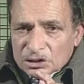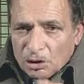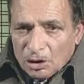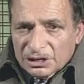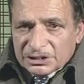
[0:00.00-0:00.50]

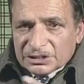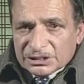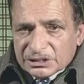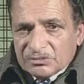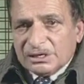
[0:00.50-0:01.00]

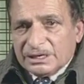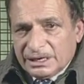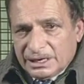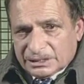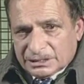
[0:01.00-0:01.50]

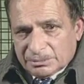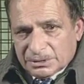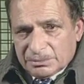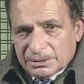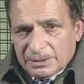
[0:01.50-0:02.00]
qualitatively
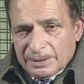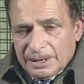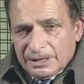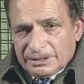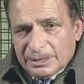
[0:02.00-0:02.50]
acceptable.
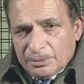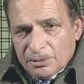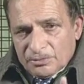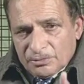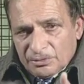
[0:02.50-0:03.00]

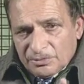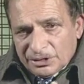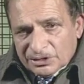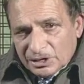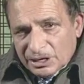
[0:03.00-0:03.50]
Therefore we
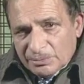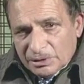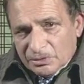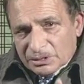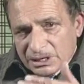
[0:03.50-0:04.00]
try
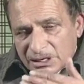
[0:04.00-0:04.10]
about